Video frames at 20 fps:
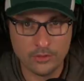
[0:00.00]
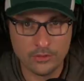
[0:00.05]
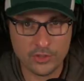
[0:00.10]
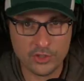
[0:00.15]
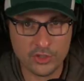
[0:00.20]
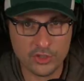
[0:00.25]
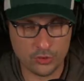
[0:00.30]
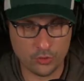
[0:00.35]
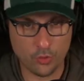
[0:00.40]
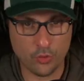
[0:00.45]
the
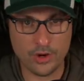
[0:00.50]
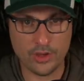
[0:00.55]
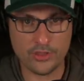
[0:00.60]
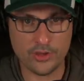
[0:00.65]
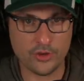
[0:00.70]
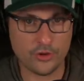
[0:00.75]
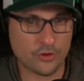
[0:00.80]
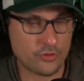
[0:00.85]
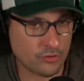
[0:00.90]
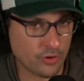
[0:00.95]
story
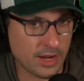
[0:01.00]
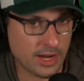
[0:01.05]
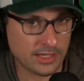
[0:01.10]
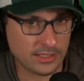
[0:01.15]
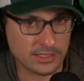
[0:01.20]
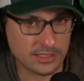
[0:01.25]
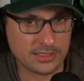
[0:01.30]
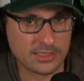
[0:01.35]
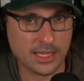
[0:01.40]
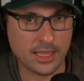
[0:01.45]
that you're
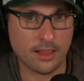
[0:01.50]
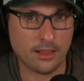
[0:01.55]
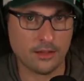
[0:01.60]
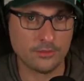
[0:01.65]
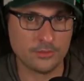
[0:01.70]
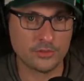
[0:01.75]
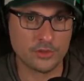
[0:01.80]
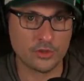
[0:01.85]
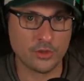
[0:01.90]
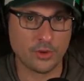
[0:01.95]
trying to tell.
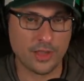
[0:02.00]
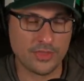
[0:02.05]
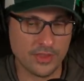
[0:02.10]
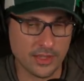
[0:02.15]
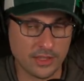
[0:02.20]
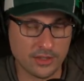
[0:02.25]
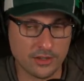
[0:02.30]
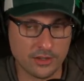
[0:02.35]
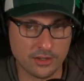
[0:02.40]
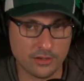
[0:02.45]
So I
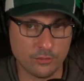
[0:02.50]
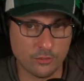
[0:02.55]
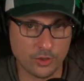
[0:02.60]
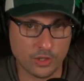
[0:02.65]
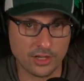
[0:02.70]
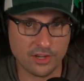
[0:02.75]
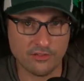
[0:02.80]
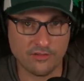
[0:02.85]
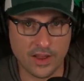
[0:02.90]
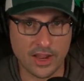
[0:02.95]
think we're
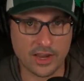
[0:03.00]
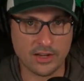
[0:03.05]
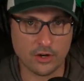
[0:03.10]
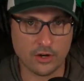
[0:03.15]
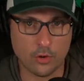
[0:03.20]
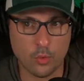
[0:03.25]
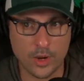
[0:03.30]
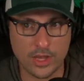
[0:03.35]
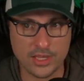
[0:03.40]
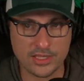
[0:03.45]
going to find
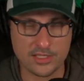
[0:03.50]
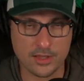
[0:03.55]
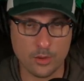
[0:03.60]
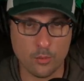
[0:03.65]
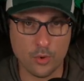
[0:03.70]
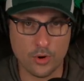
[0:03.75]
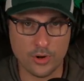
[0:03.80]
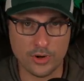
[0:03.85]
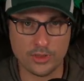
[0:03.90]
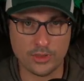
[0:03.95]
our way
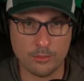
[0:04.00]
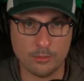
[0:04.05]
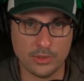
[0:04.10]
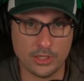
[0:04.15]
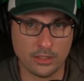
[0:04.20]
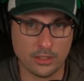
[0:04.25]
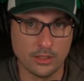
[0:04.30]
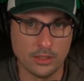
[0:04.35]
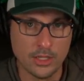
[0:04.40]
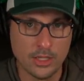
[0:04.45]
somewhere in the
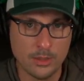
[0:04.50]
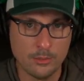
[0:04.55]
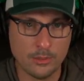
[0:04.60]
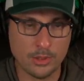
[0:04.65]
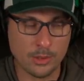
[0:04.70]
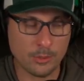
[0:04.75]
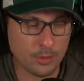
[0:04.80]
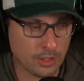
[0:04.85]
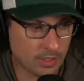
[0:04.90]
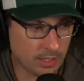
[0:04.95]
middle. But
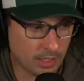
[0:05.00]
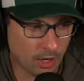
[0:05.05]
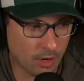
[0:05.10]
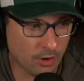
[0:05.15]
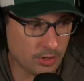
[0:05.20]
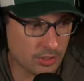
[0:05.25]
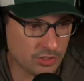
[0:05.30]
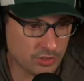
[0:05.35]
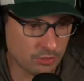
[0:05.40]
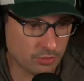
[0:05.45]
I'm going to
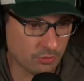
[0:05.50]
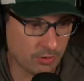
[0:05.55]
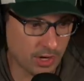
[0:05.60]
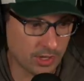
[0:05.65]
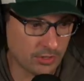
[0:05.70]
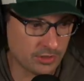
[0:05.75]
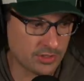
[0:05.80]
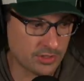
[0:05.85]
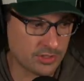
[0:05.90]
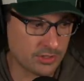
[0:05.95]
encourage the
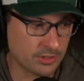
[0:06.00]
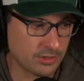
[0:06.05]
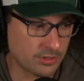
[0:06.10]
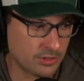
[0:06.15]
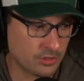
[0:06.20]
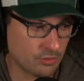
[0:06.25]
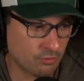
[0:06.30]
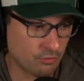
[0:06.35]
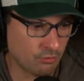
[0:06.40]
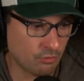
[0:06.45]
writers to
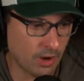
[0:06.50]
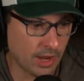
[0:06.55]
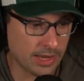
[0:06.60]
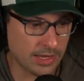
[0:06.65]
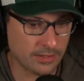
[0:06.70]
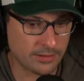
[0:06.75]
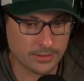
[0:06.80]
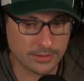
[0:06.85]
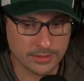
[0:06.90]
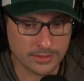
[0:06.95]
to
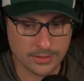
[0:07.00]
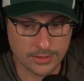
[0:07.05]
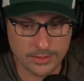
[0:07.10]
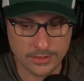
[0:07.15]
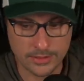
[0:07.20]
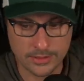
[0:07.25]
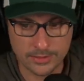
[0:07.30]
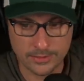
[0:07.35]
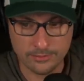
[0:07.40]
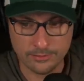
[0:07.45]
write
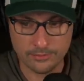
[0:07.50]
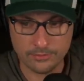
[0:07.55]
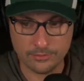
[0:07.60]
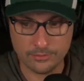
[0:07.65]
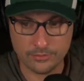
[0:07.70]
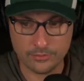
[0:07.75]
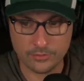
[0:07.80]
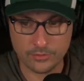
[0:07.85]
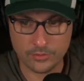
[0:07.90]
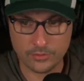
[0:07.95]

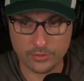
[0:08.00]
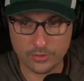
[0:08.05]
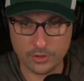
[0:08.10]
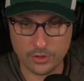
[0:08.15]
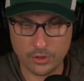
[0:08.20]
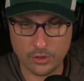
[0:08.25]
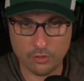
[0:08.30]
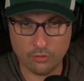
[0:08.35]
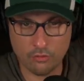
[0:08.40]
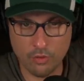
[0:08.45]

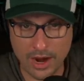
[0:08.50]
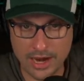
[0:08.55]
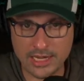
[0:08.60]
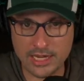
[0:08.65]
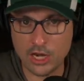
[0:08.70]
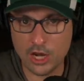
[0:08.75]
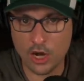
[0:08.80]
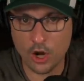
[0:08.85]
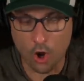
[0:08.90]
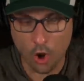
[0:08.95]
you know write
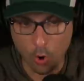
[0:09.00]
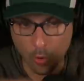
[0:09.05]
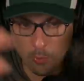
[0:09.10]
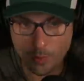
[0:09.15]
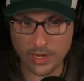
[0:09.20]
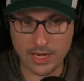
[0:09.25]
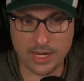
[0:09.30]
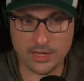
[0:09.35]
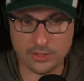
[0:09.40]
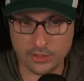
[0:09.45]
in an
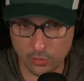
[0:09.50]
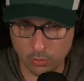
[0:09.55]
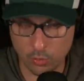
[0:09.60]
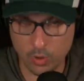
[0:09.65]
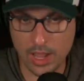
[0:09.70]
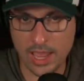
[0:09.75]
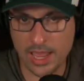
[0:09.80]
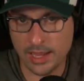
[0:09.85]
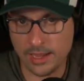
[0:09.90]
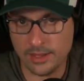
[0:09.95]
open-ended
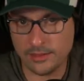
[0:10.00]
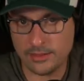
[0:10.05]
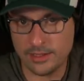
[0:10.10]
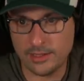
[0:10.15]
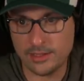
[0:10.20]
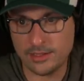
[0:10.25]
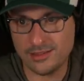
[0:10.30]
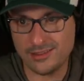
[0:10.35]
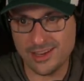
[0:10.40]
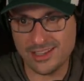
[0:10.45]
way
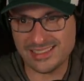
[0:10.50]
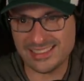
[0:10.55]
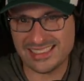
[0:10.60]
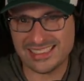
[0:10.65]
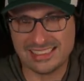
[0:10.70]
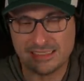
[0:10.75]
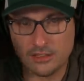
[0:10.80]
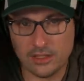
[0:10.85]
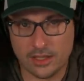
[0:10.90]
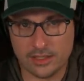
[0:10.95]
that it, not
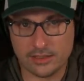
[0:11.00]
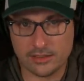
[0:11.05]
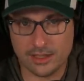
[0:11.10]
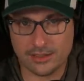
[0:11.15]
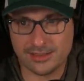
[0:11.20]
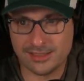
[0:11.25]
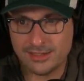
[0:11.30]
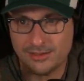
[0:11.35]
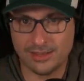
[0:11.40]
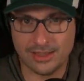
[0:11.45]
not
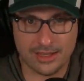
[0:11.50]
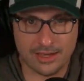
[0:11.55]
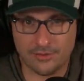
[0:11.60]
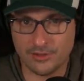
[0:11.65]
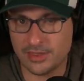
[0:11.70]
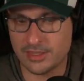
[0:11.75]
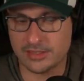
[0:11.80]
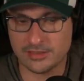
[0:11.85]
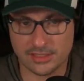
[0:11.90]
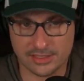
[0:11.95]
necessarily that
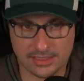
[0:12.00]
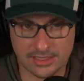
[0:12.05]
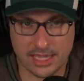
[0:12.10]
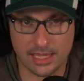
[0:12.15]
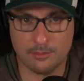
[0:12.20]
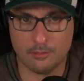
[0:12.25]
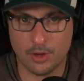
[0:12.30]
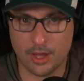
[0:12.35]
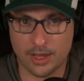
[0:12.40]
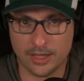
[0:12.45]
everything's a
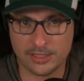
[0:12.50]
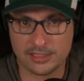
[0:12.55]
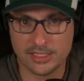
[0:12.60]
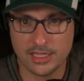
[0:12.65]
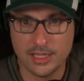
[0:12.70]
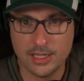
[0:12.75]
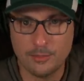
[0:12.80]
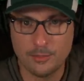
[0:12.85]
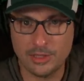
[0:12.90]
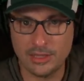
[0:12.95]
sandbox
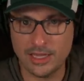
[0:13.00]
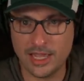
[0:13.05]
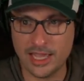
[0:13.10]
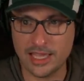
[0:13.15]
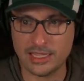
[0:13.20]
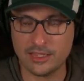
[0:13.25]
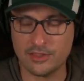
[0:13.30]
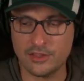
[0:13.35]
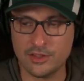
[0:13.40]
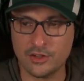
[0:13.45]
but
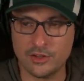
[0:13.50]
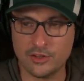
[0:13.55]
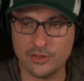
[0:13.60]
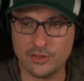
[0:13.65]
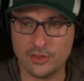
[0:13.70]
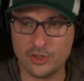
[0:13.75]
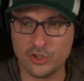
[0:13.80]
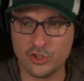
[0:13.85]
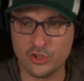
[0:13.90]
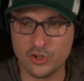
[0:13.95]
like there
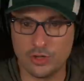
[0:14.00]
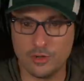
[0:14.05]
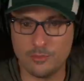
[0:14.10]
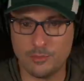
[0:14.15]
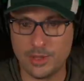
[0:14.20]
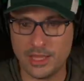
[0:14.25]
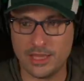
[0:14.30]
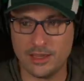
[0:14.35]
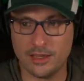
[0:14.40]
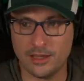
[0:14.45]
there shouldn't
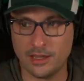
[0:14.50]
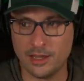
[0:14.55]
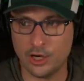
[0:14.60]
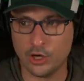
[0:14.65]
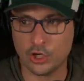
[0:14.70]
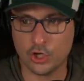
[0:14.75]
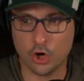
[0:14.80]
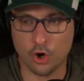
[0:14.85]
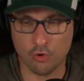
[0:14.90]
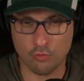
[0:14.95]
be a, a
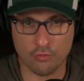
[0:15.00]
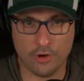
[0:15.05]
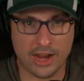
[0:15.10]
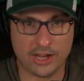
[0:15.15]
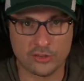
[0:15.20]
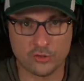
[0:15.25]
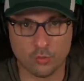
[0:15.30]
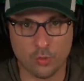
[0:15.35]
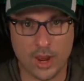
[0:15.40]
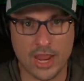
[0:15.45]

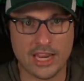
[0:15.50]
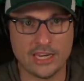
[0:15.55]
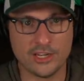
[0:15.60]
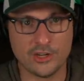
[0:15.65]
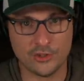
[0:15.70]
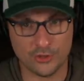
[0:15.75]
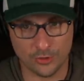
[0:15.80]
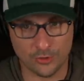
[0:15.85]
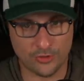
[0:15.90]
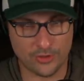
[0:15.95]
correct way to
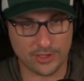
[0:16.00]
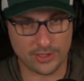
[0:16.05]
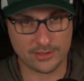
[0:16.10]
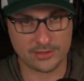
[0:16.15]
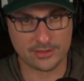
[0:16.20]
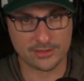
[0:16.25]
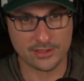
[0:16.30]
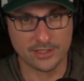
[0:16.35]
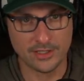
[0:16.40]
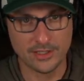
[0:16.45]
do
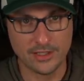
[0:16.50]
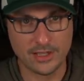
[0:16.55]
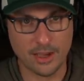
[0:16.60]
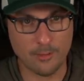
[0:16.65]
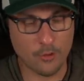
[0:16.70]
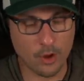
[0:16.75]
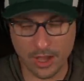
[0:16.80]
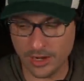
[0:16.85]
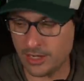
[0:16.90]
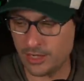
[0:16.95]
things
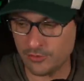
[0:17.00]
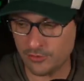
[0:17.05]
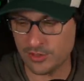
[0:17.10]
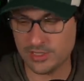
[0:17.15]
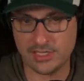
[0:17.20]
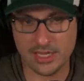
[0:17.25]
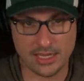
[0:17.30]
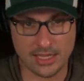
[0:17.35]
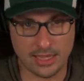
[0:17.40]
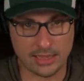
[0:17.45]
i'm not
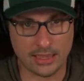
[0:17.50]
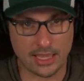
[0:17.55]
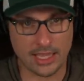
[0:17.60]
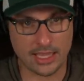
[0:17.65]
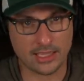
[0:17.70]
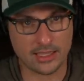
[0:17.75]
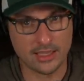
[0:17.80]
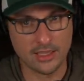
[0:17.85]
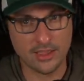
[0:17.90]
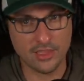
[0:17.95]
interested in
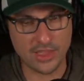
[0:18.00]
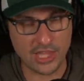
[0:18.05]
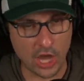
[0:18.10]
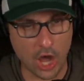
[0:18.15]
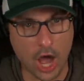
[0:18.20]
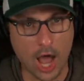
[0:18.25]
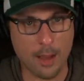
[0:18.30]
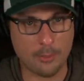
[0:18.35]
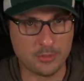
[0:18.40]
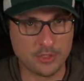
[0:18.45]
like the
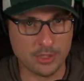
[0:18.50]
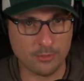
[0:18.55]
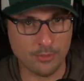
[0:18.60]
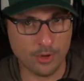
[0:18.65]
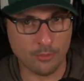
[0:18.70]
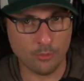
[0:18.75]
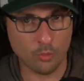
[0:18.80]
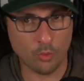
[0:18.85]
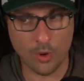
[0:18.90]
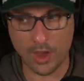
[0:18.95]

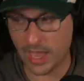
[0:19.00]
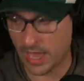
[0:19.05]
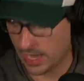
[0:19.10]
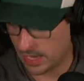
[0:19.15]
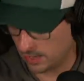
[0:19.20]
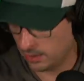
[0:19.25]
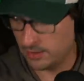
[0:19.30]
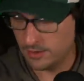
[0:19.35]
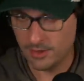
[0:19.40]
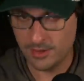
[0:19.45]
optimum
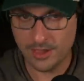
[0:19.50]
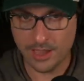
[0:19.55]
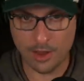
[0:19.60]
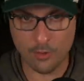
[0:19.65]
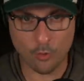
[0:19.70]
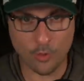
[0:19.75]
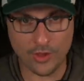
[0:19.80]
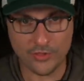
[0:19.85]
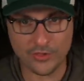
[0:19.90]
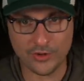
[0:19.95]
way i
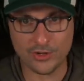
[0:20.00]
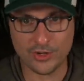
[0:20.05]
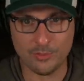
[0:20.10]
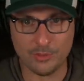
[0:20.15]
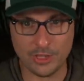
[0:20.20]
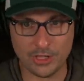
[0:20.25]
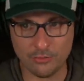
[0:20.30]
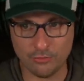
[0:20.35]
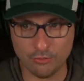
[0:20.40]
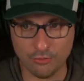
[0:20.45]
want there to
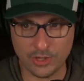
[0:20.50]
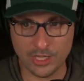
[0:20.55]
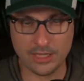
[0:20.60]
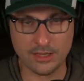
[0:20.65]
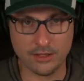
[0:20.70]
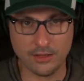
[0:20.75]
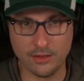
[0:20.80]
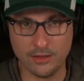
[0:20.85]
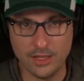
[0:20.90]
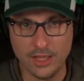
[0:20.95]
be
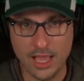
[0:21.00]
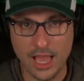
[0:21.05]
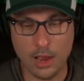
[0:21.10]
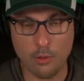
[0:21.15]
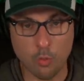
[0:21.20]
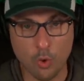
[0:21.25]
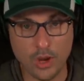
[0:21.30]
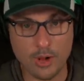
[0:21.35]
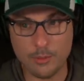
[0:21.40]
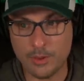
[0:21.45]
real i
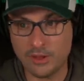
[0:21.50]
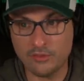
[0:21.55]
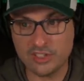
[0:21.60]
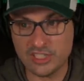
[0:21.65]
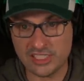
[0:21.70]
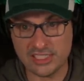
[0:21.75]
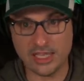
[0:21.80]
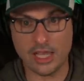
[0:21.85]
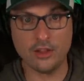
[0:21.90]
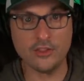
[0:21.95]
want to be able
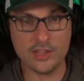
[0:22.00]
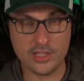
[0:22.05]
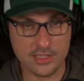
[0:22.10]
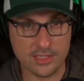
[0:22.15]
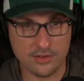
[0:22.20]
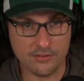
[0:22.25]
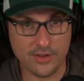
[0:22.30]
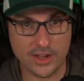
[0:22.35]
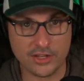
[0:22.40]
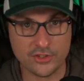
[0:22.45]
to sell this
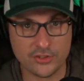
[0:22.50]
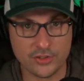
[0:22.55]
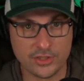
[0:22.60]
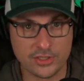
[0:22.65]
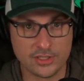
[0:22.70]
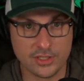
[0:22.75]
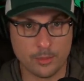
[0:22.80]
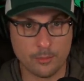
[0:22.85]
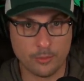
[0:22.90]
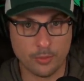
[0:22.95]
adventure
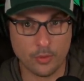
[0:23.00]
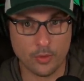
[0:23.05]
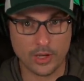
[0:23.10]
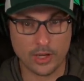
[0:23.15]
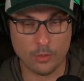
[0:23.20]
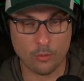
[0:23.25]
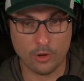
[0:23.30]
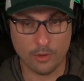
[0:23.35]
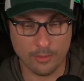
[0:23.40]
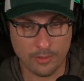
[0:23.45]
at some point
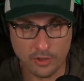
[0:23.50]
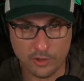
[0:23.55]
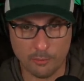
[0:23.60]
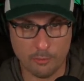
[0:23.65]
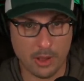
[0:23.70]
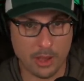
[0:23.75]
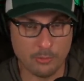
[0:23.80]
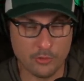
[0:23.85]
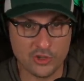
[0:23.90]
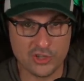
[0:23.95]
i want to be able to
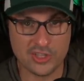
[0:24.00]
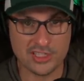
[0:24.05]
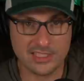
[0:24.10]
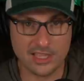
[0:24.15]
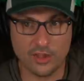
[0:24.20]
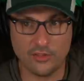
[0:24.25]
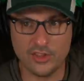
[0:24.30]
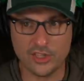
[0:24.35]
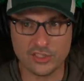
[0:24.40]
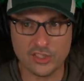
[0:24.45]
publish and
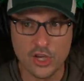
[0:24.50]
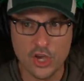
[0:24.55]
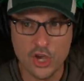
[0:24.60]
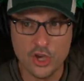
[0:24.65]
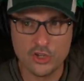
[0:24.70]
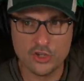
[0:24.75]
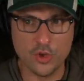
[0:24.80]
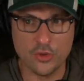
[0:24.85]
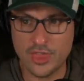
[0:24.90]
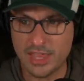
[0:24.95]
sell this
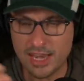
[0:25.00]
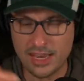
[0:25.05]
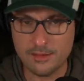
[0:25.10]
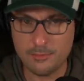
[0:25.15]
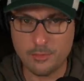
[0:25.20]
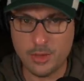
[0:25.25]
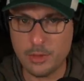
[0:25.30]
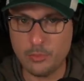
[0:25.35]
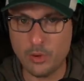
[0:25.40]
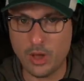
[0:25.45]
so that
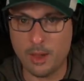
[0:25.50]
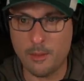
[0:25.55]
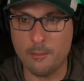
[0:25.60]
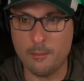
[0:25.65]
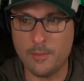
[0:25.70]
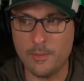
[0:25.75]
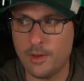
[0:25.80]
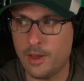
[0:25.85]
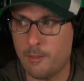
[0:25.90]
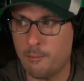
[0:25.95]
people a,
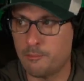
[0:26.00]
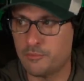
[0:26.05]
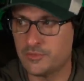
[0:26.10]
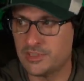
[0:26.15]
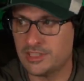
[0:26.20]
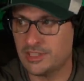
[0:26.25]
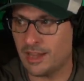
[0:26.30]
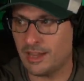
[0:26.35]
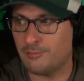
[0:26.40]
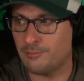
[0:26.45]
a,
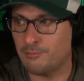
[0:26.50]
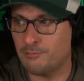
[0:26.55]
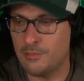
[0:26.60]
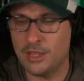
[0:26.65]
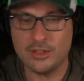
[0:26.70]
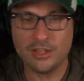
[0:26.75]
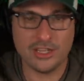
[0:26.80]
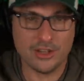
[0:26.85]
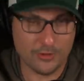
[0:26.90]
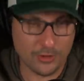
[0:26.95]
a
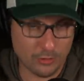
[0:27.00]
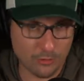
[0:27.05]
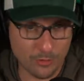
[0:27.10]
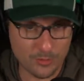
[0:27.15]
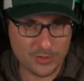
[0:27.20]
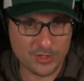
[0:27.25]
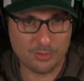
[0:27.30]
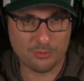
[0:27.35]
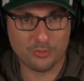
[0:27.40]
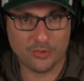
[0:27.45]
million different
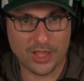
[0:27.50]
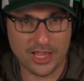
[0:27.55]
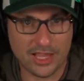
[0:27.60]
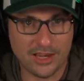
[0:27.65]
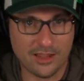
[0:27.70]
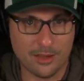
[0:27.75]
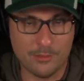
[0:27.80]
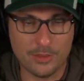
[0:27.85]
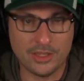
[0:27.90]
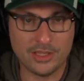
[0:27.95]
groups could play
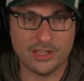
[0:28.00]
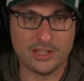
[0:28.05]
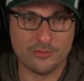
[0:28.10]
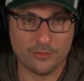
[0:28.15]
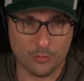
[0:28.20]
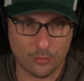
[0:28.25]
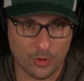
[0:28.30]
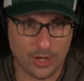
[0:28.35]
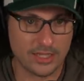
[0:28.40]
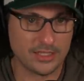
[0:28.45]
it a million
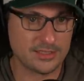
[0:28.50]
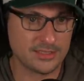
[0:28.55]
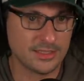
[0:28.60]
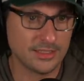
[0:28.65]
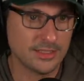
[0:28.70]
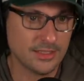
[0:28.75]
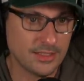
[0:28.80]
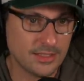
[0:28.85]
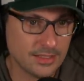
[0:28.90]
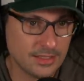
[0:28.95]
different ways
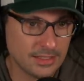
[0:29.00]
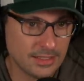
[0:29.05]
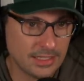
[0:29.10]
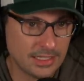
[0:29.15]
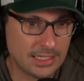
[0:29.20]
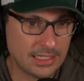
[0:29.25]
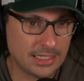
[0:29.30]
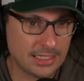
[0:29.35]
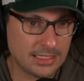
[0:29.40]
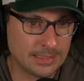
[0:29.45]

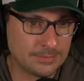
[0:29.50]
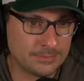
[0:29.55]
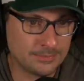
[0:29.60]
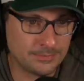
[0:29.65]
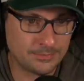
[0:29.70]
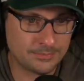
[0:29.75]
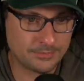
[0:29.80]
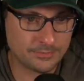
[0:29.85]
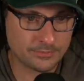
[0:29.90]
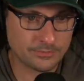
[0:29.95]
um,